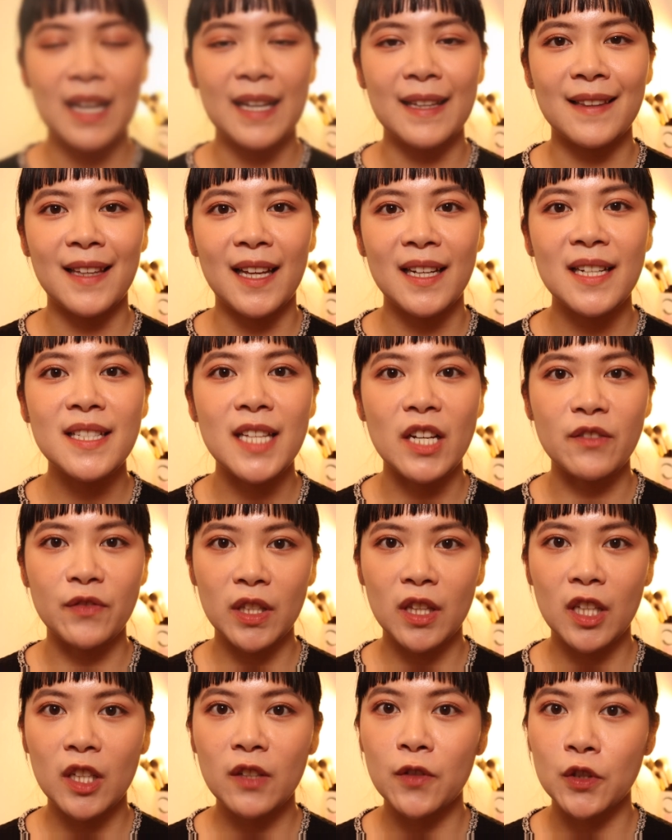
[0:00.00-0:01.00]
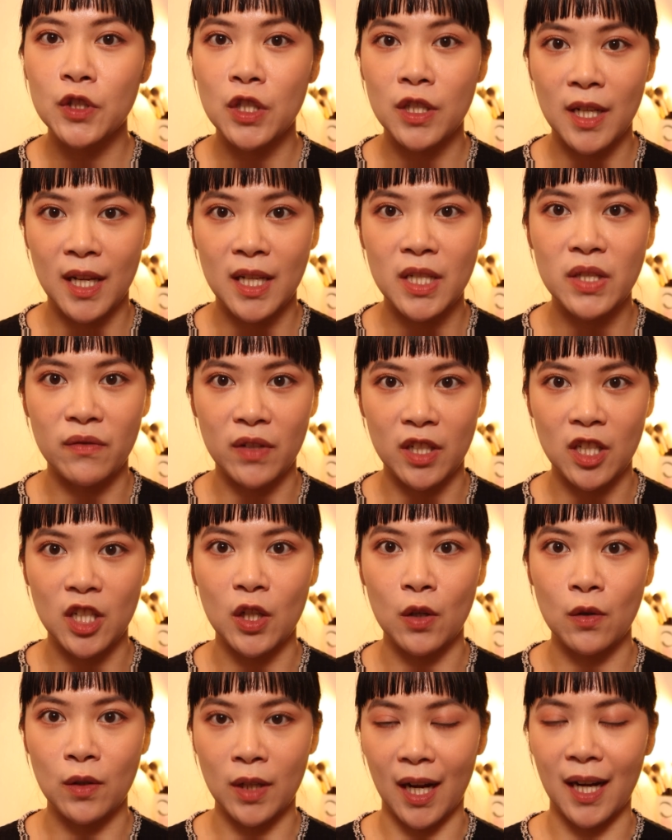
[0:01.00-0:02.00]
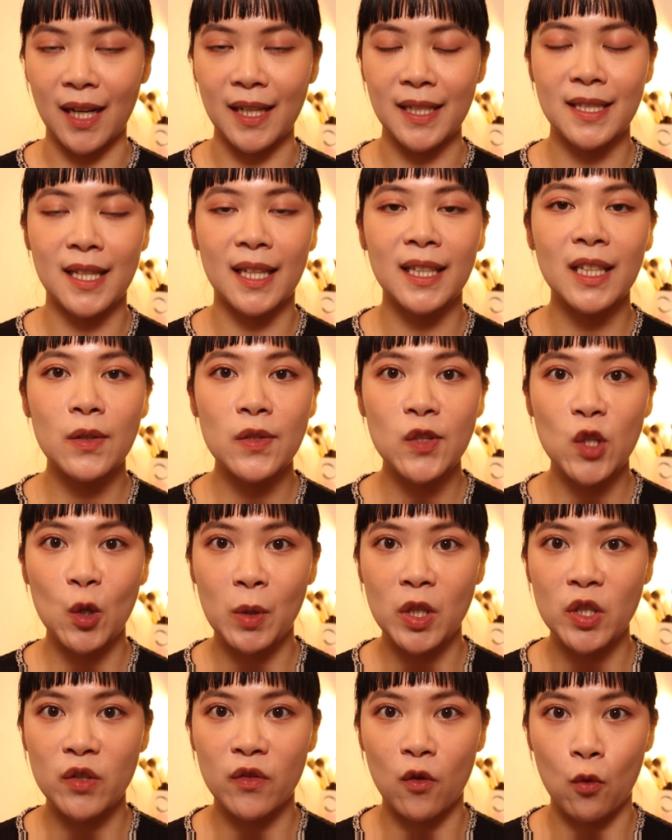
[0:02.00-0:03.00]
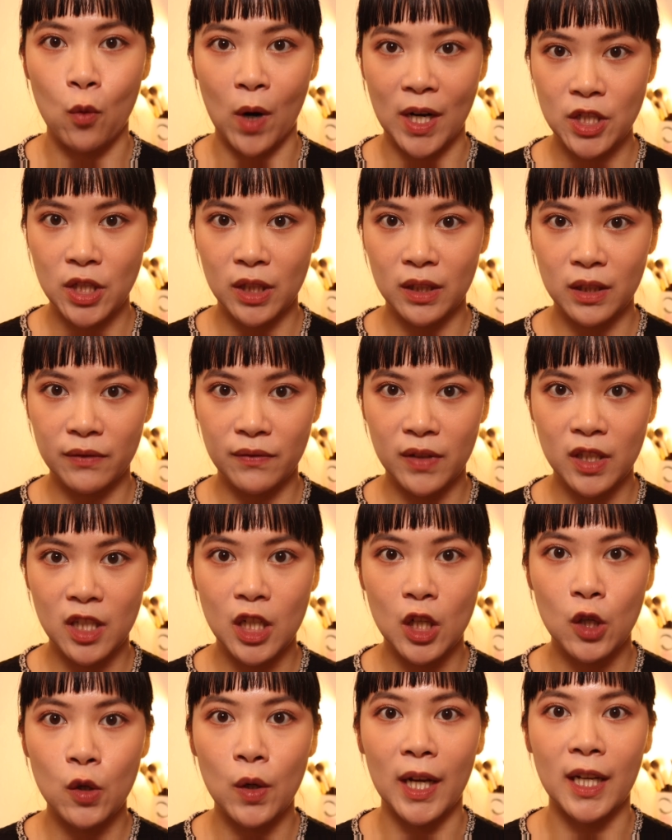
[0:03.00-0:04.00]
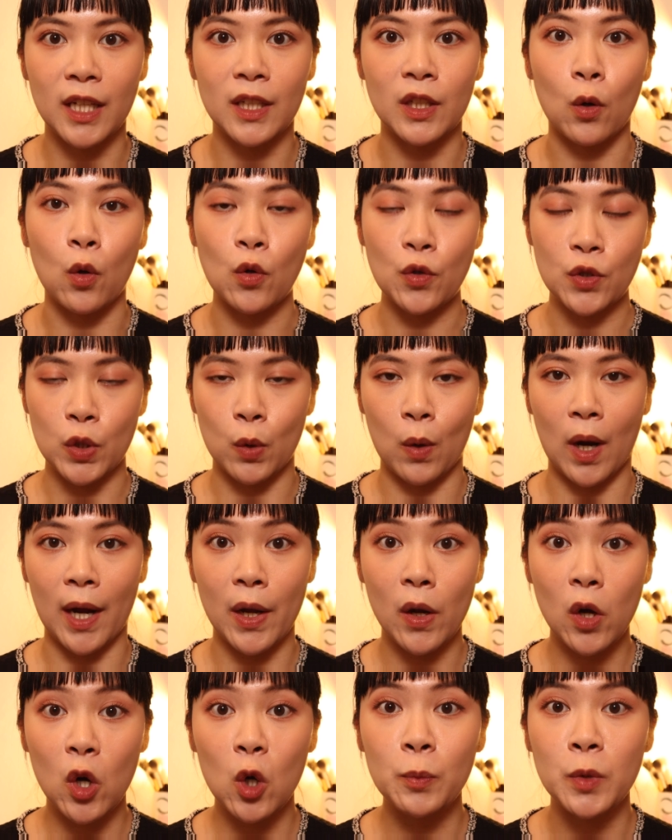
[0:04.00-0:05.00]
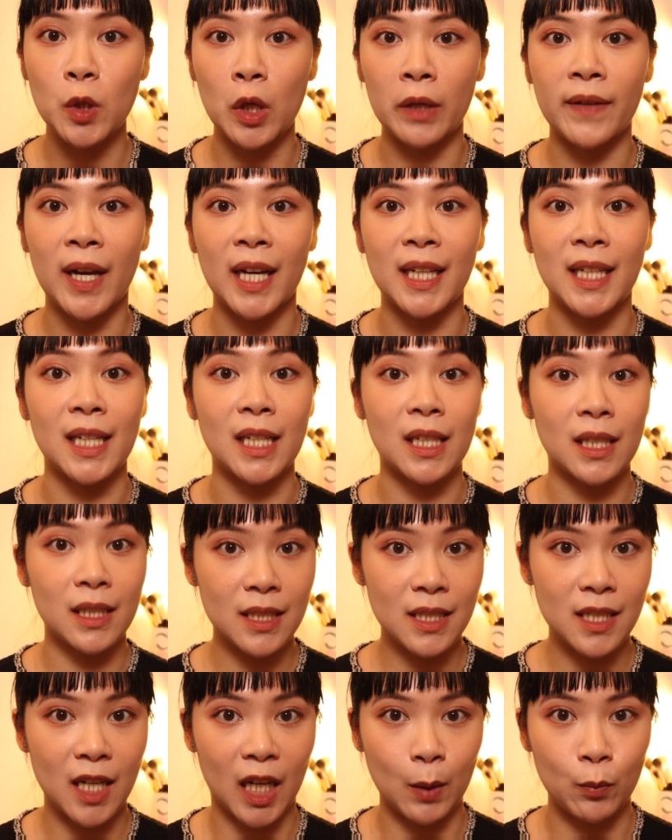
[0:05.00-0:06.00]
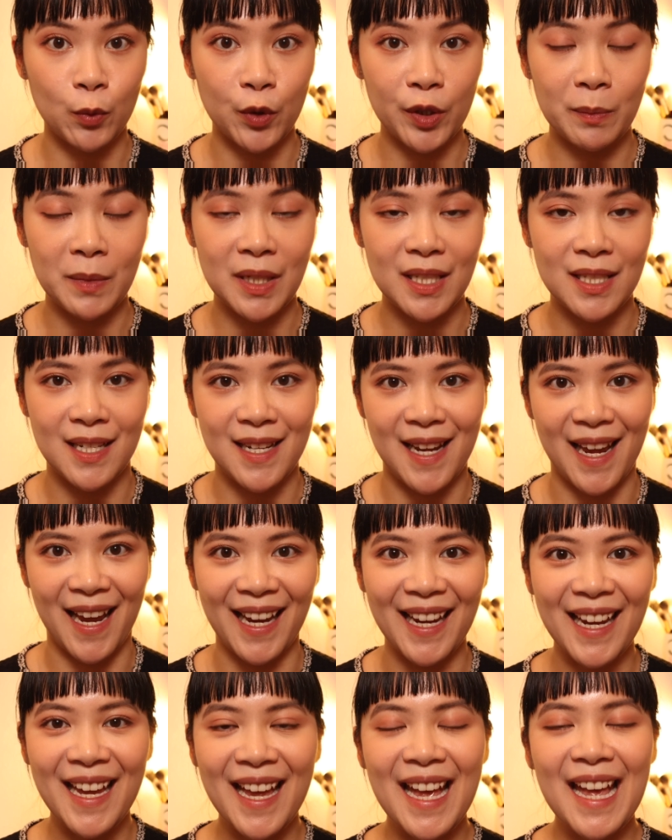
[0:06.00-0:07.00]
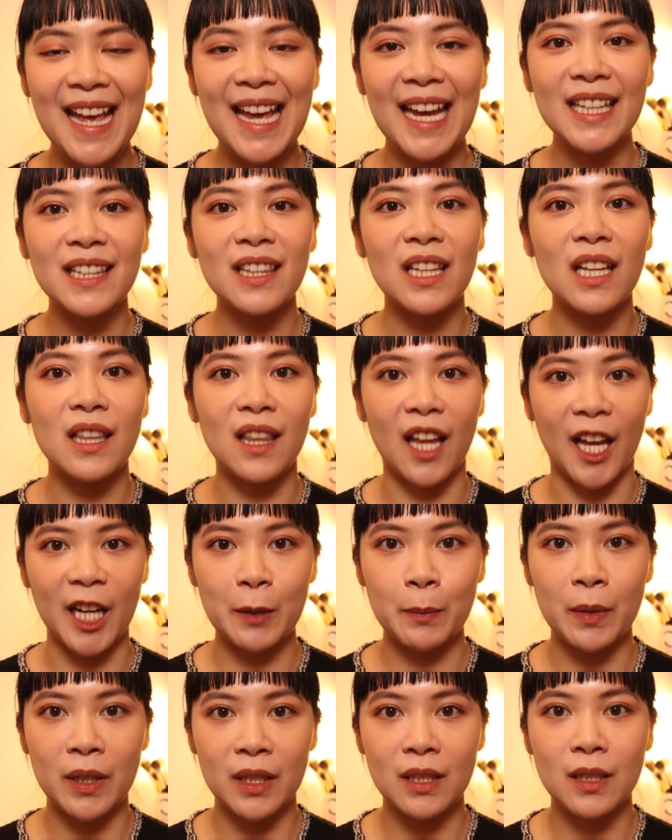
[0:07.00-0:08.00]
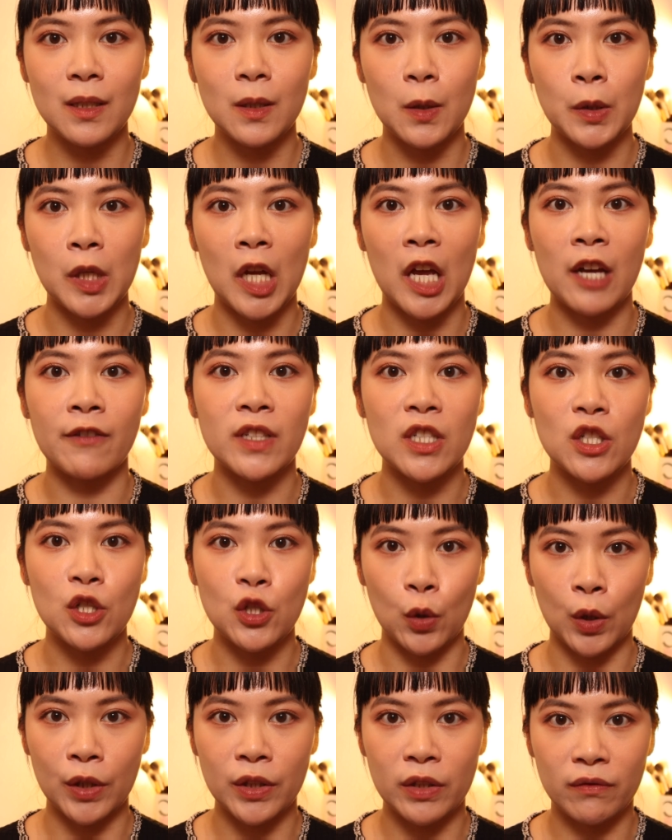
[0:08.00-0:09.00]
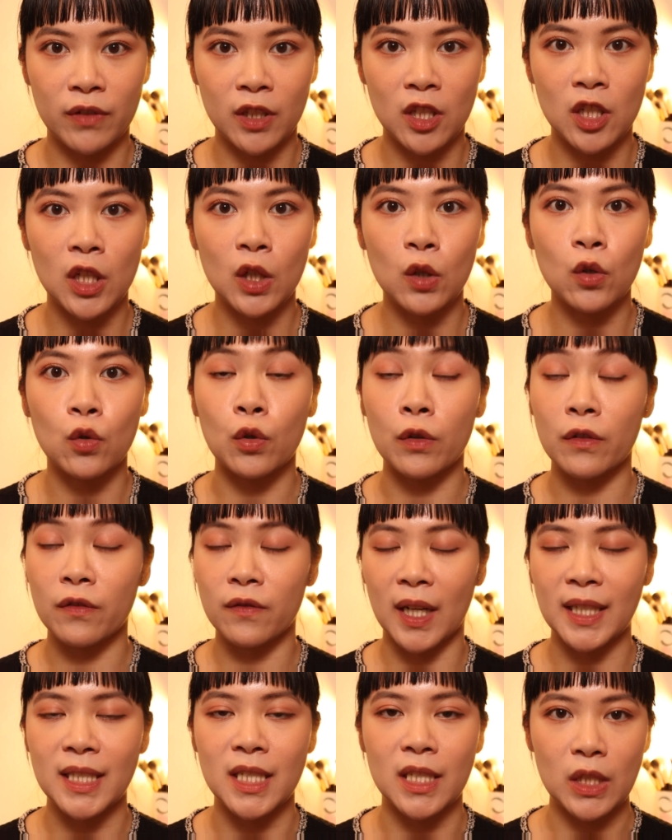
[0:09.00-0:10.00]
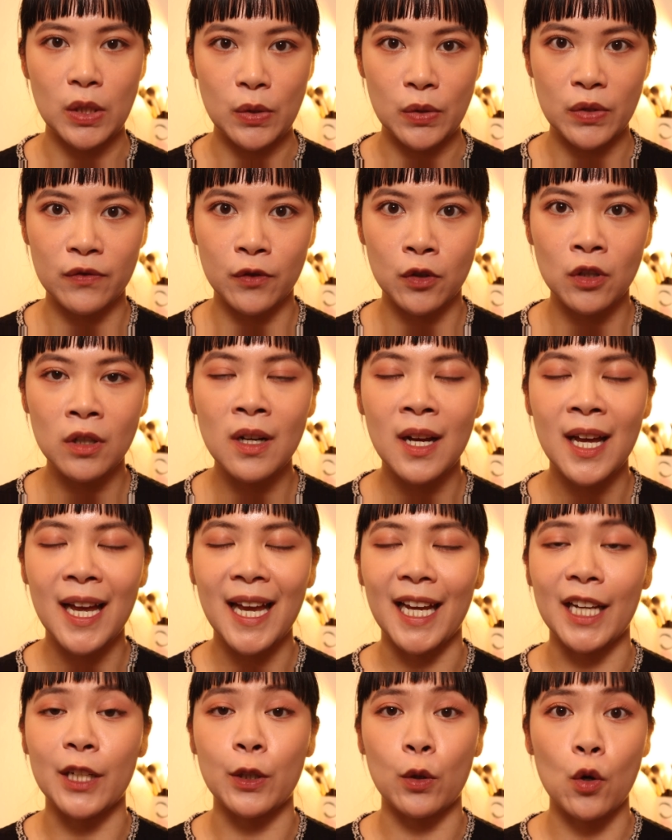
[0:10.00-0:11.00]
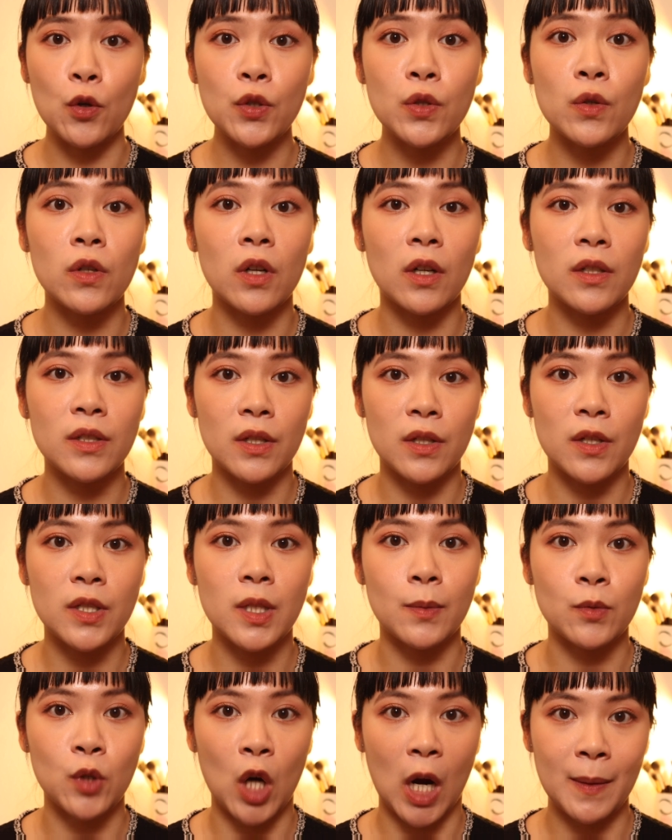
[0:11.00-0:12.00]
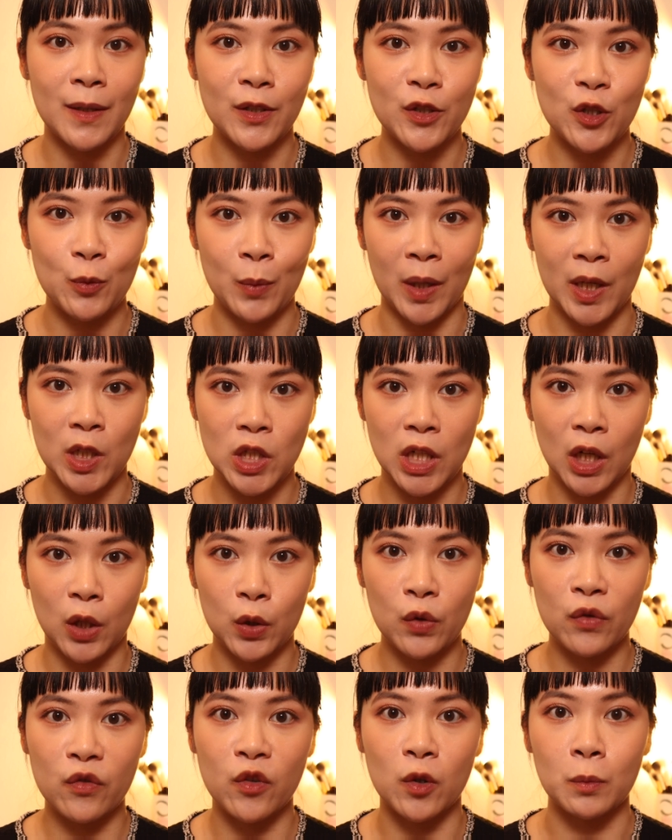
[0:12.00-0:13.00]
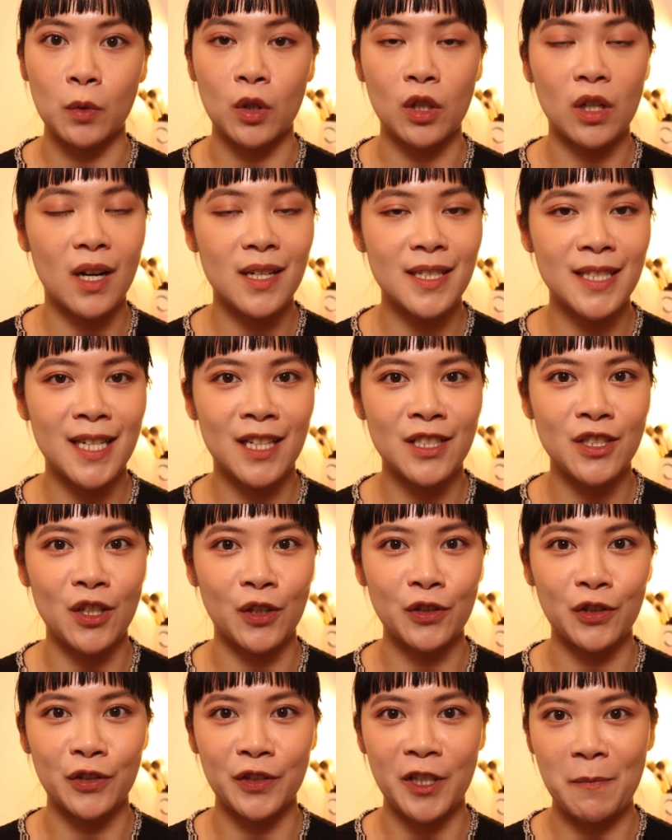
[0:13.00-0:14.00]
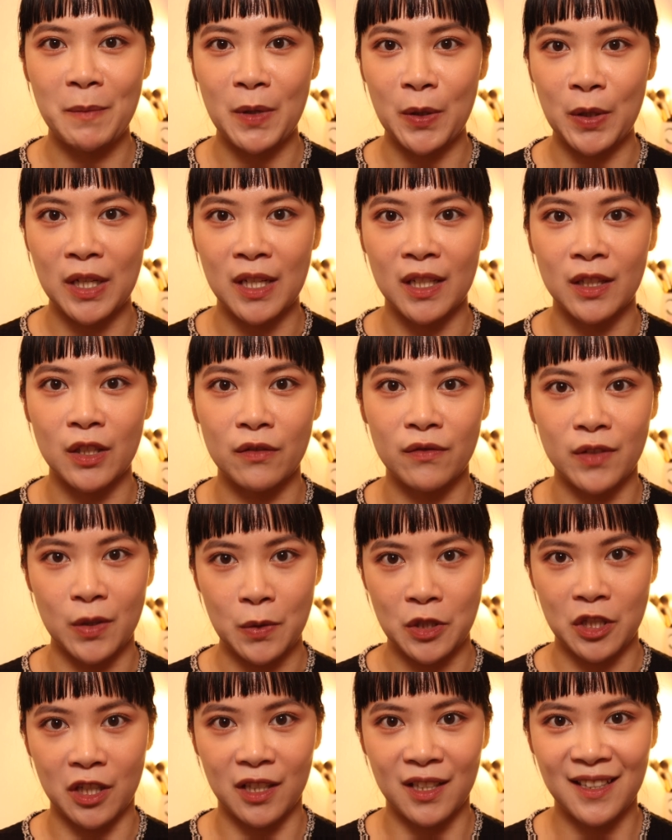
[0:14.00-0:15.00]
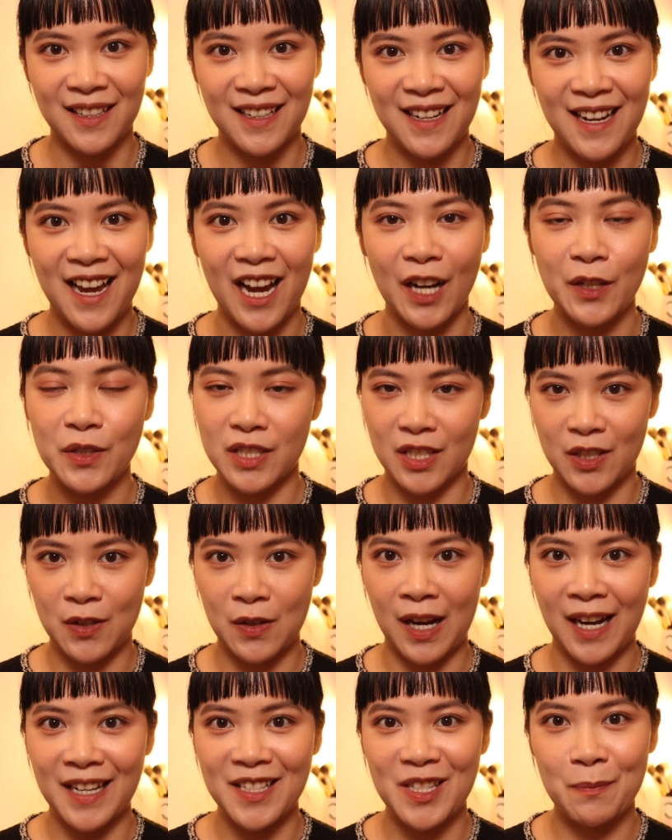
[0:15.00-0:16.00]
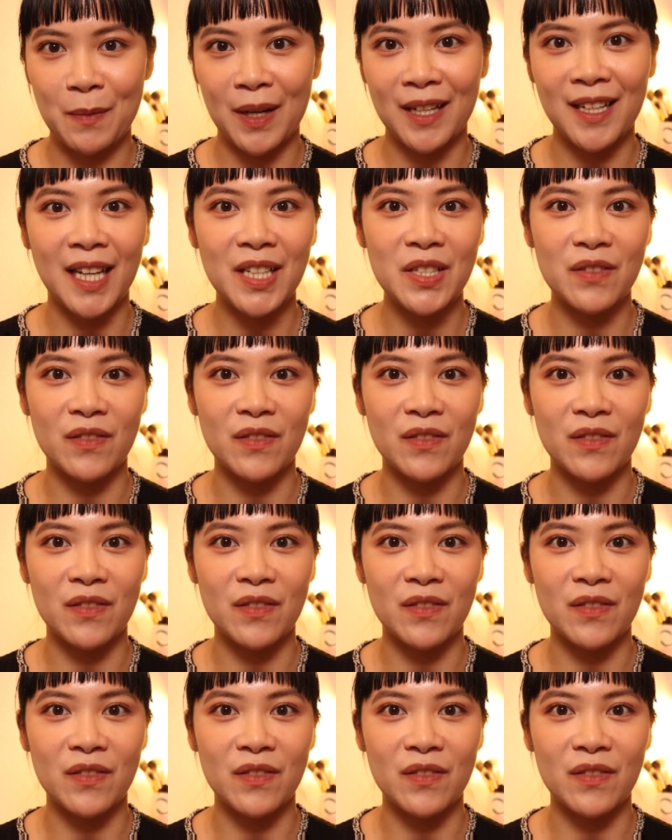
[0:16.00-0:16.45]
That is everything for today's video, guys. Thank you so much for watching the video, and also I hope you have had a good time with me today. Hit the like button if you have enjoyed the video or find it useful, and also consider subscribing to my channel for more content on Korean beauty in the future. I'll see you guys in my next